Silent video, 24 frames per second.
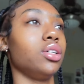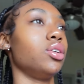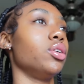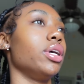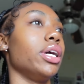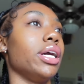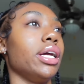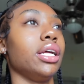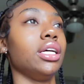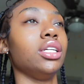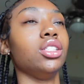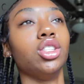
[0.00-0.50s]

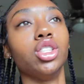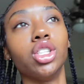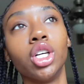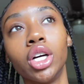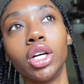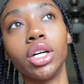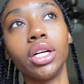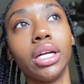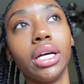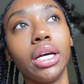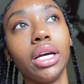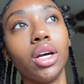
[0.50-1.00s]
creating
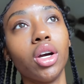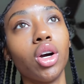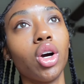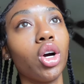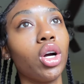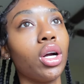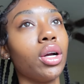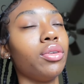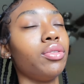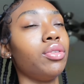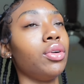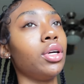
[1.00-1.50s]
journey,
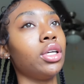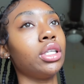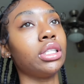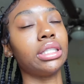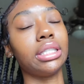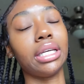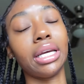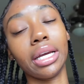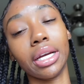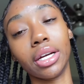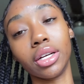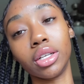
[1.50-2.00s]
or if you're
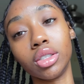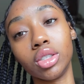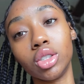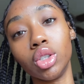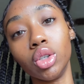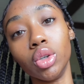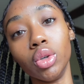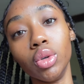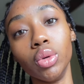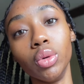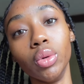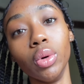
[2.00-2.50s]
scared
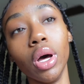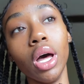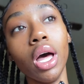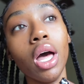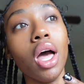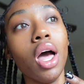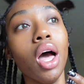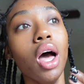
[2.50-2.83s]
to,